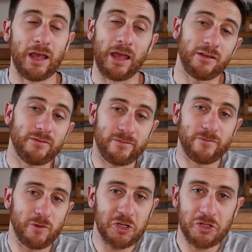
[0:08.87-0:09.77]
And
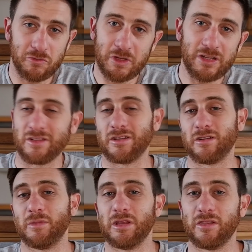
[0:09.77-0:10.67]
for good reason.
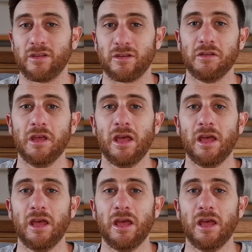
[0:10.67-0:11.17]
I mean, the